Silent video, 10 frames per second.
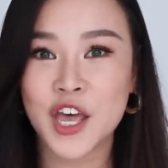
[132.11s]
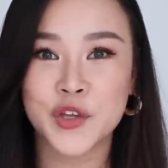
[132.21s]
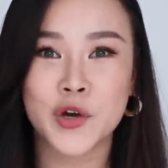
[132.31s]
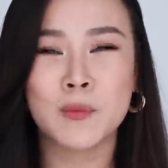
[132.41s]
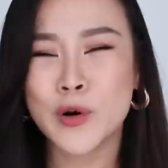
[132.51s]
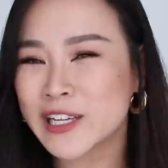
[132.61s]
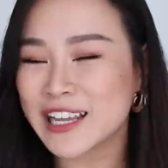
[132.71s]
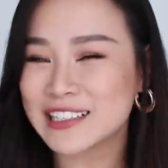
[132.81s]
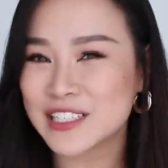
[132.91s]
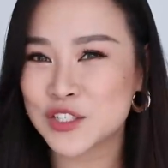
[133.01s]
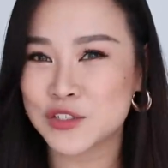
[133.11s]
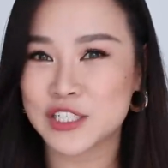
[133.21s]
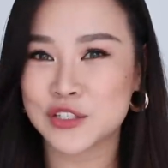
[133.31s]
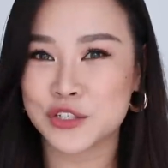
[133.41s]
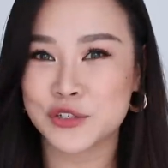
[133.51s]
you're more likely
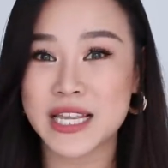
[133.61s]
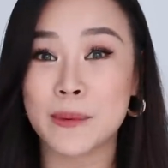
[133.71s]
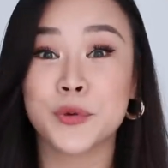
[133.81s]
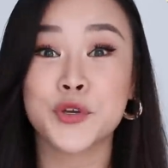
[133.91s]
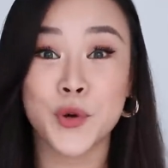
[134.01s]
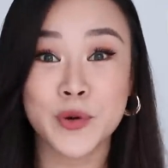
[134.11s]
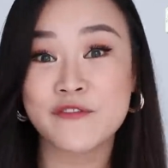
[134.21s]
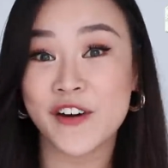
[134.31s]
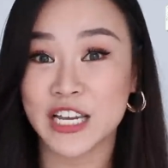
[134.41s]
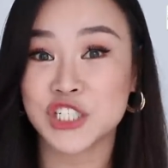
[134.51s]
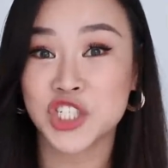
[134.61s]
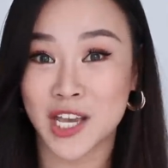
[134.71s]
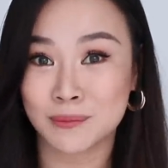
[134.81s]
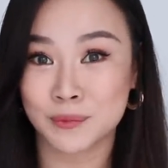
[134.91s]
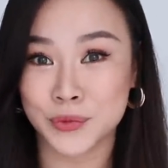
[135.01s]
suited to use a purifying
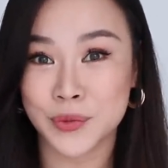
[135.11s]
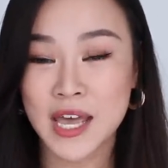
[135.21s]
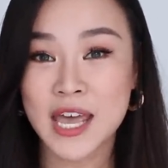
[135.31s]
shampoo.